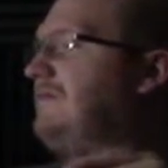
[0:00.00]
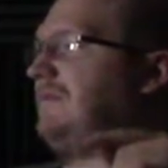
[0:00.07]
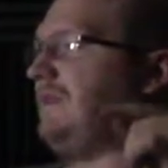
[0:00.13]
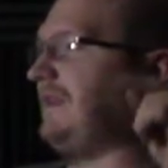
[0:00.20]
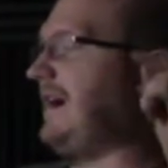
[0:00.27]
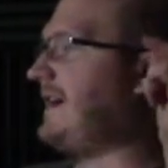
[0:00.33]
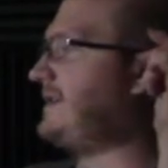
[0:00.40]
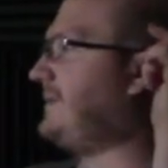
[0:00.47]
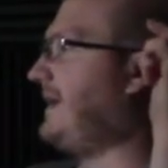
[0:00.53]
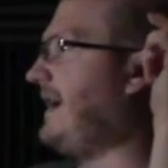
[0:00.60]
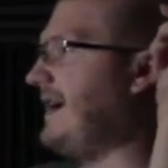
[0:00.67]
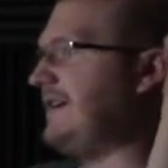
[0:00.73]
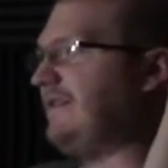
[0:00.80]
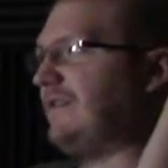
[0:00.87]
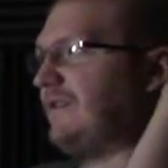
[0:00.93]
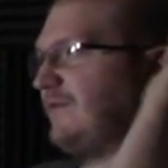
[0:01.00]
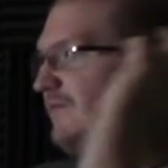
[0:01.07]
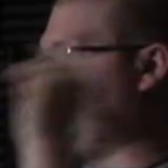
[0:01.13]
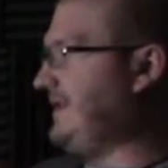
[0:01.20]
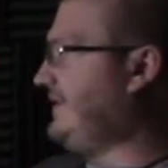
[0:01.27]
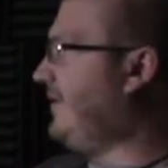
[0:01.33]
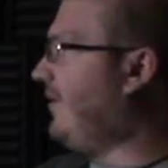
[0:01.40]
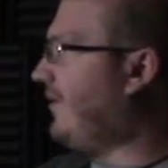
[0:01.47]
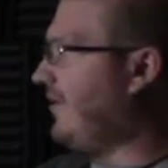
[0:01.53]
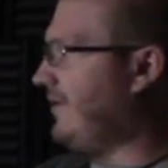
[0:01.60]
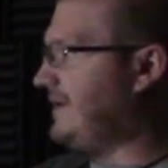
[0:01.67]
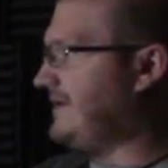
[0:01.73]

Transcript: locked behind three doors